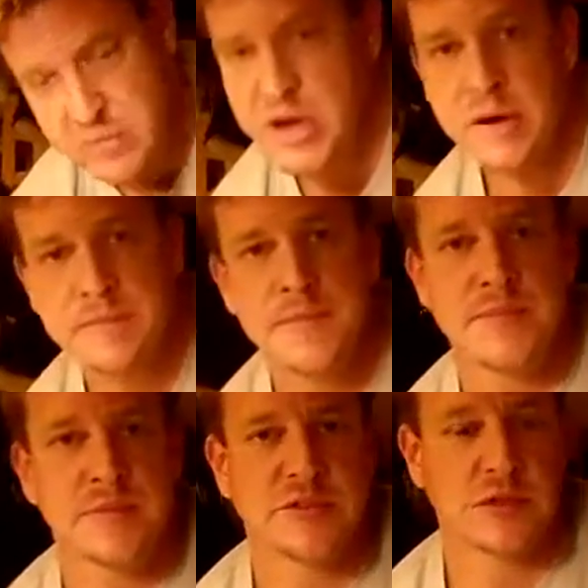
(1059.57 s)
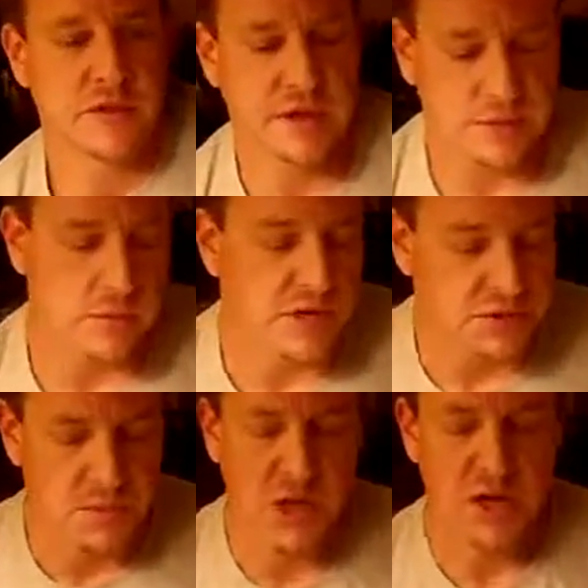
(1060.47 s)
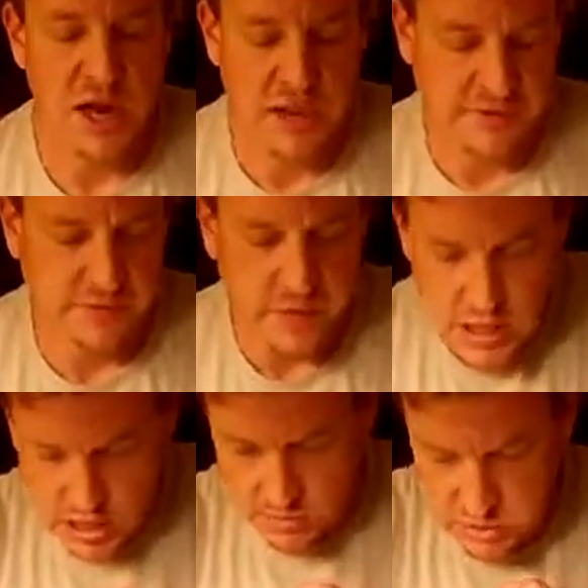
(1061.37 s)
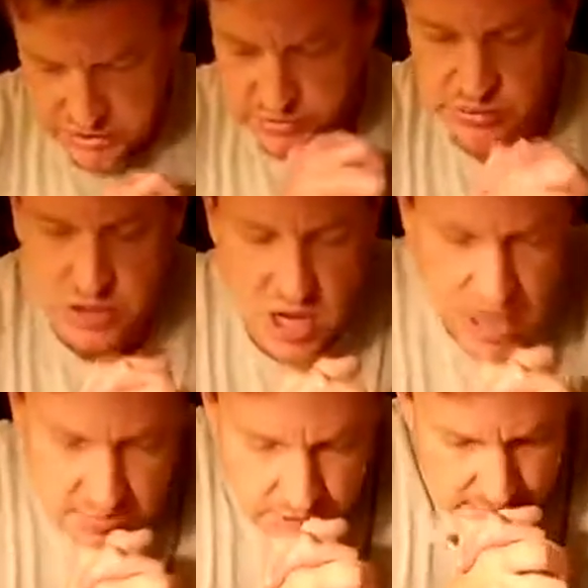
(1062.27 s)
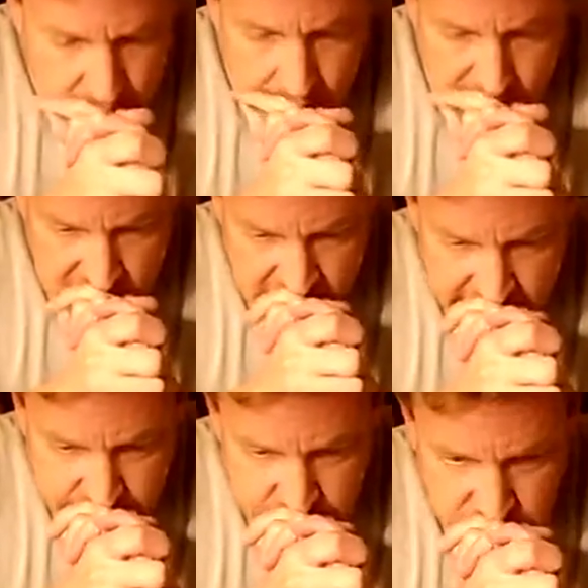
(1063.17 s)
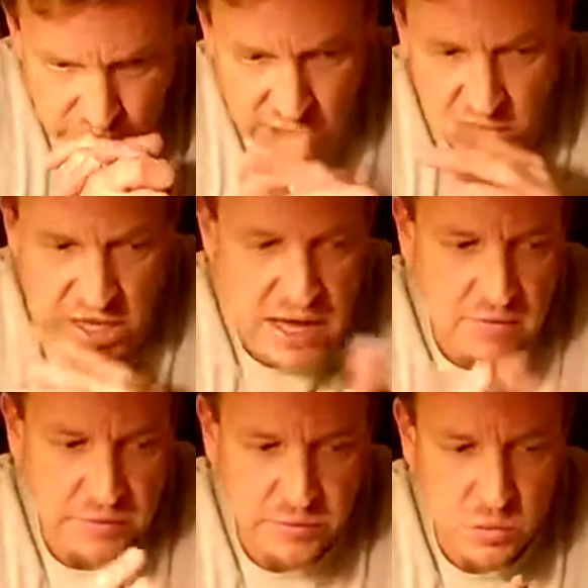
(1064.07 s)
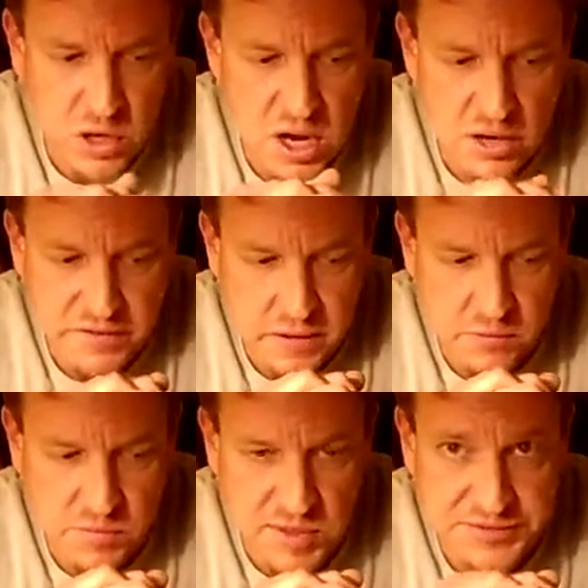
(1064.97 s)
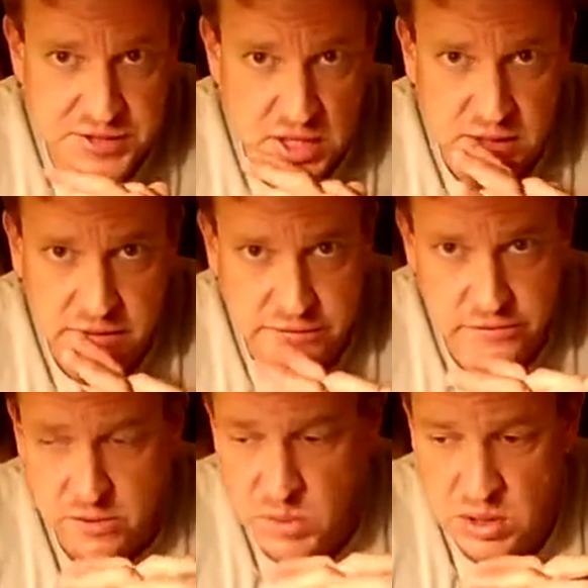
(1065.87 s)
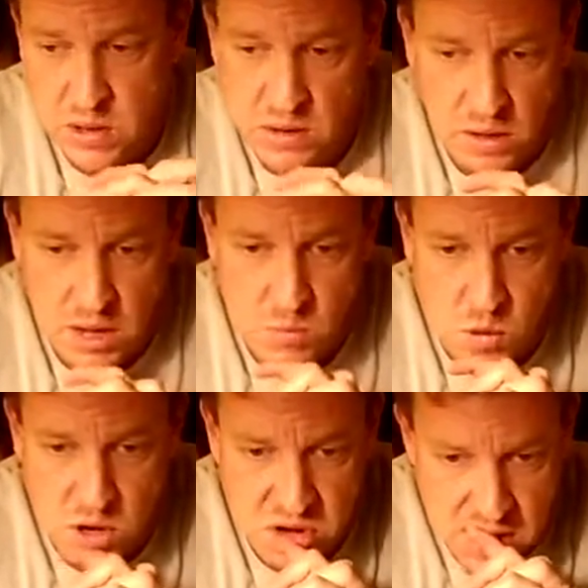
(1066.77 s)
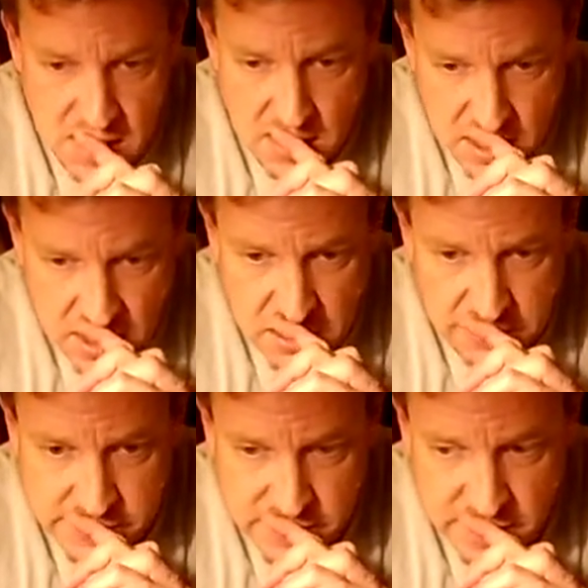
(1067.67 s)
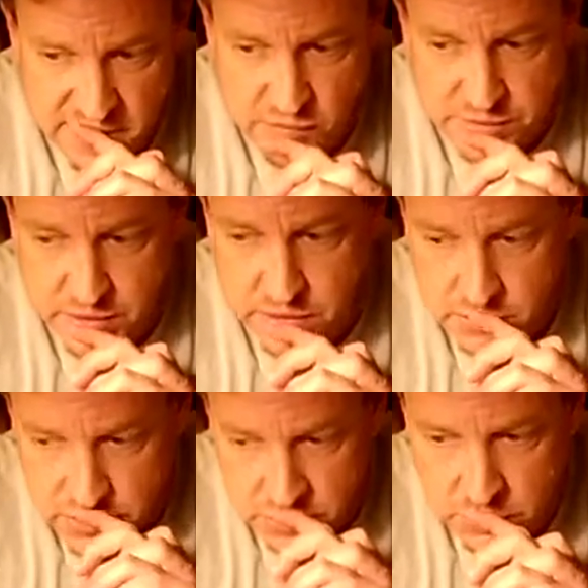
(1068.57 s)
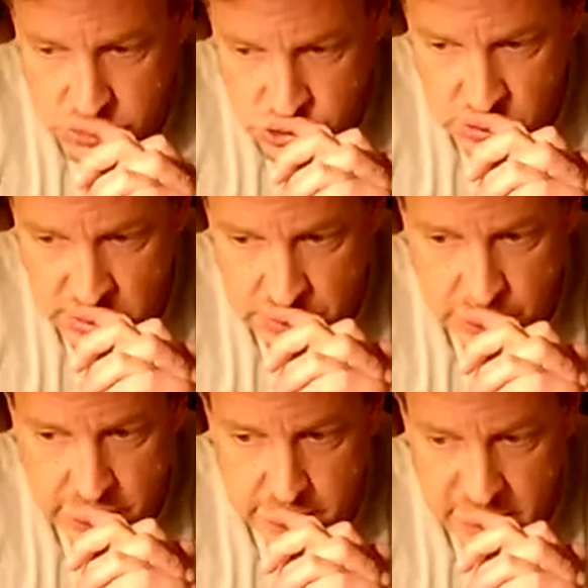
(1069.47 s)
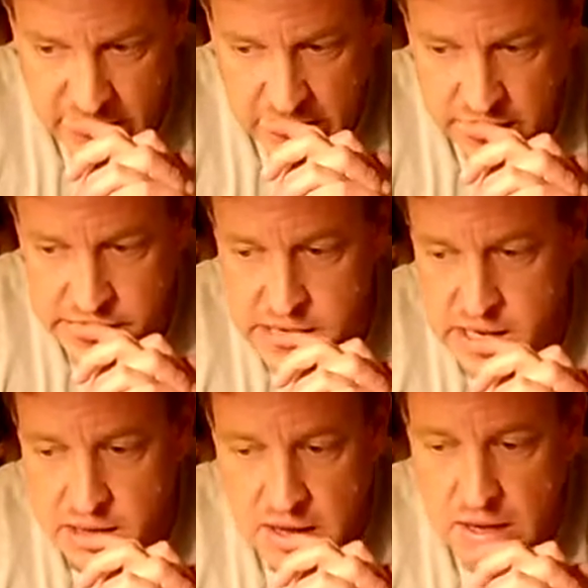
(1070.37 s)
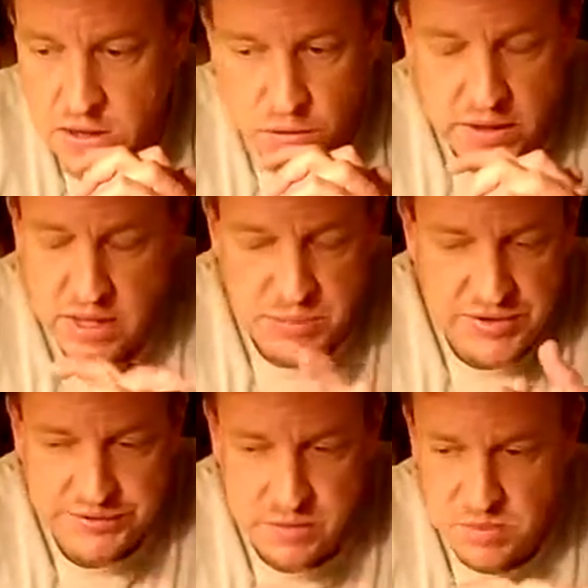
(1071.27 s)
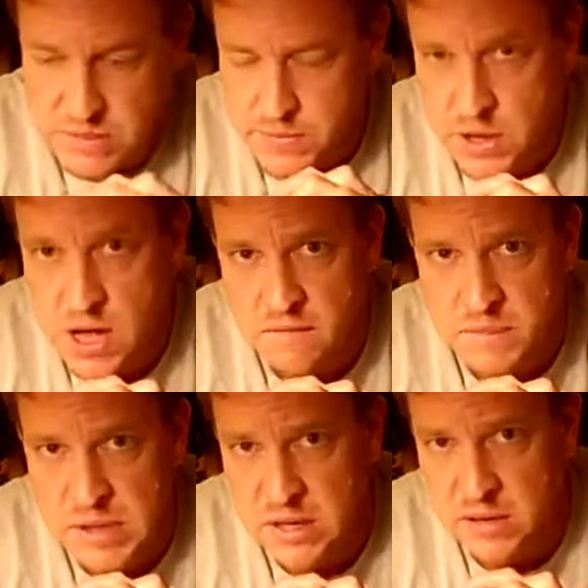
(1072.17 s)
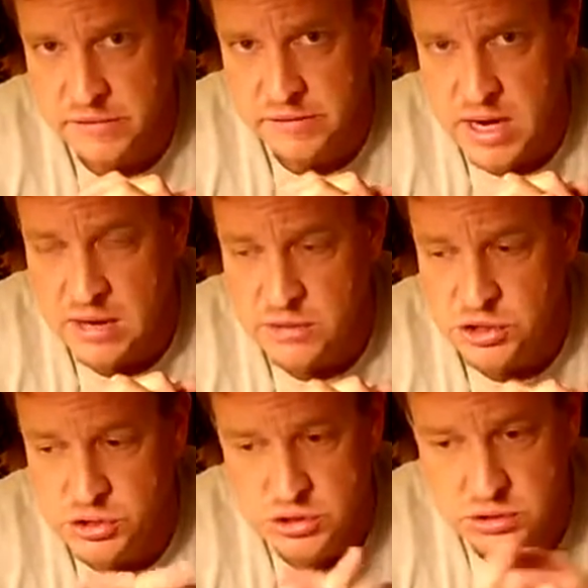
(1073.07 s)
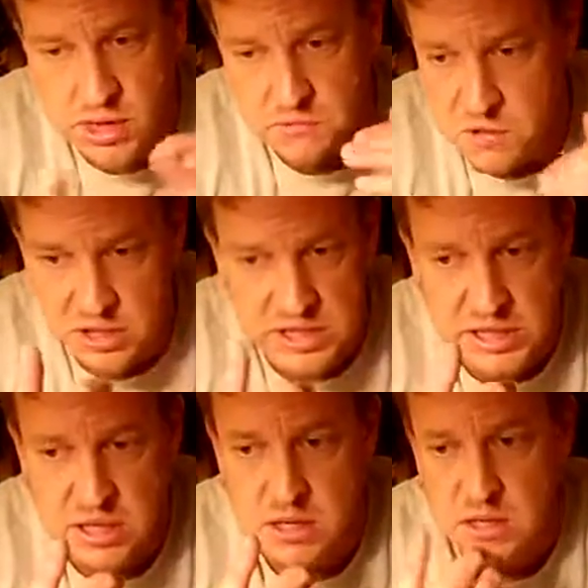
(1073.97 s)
from there. So thanks for watching my guys. Please subscribe. We are going to have some more content with my son because he's going to be around a lot more, and I hope you do enjoy what I'm making. I know that I piss some people off because I really